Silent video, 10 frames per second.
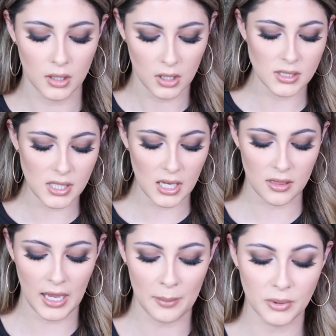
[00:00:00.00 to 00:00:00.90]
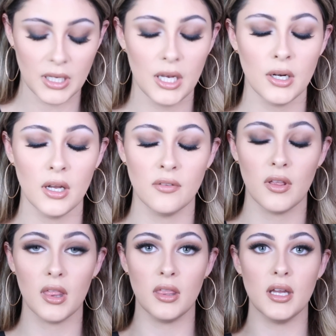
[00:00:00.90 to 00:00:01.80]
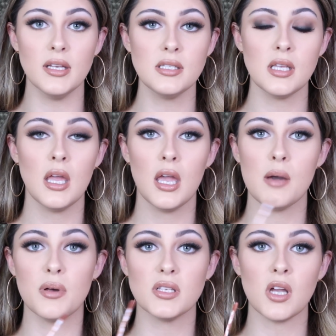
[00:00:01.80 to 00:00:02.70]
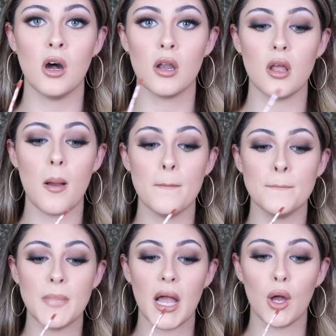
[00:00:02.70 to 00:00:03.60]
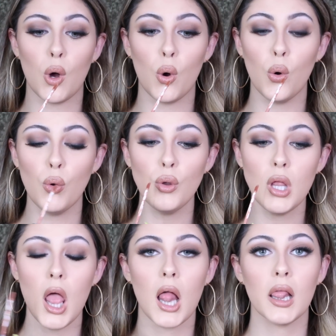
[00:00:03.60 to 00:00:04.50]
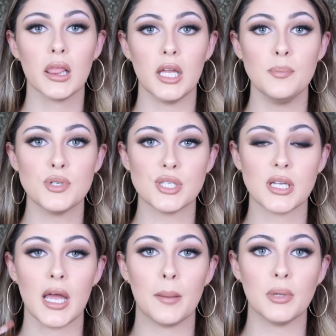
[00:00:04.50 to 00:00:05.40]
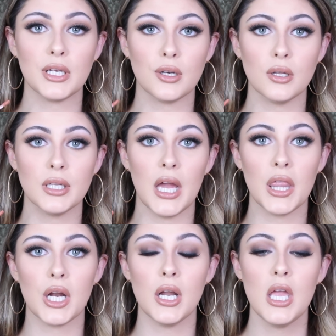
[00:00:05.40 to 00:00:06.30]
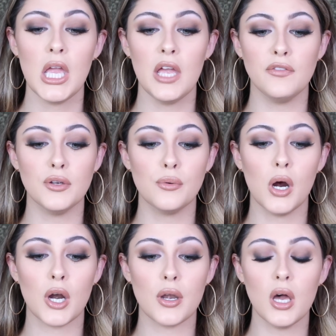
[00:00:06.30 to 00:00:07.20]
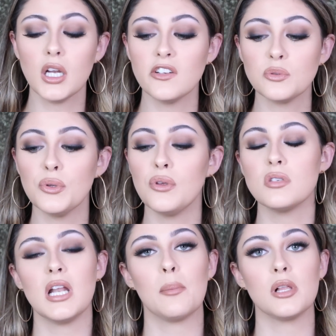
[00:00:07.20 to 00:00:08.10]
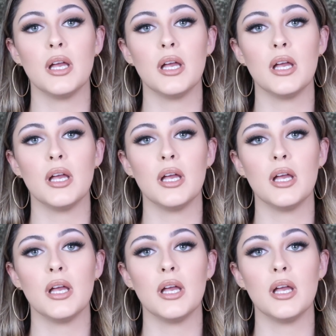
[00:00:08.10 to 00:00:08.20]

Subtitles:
I'm gonna take the applicator of this and put this on my whole lip just to kind of blend it all together. If you are not comfortable with using an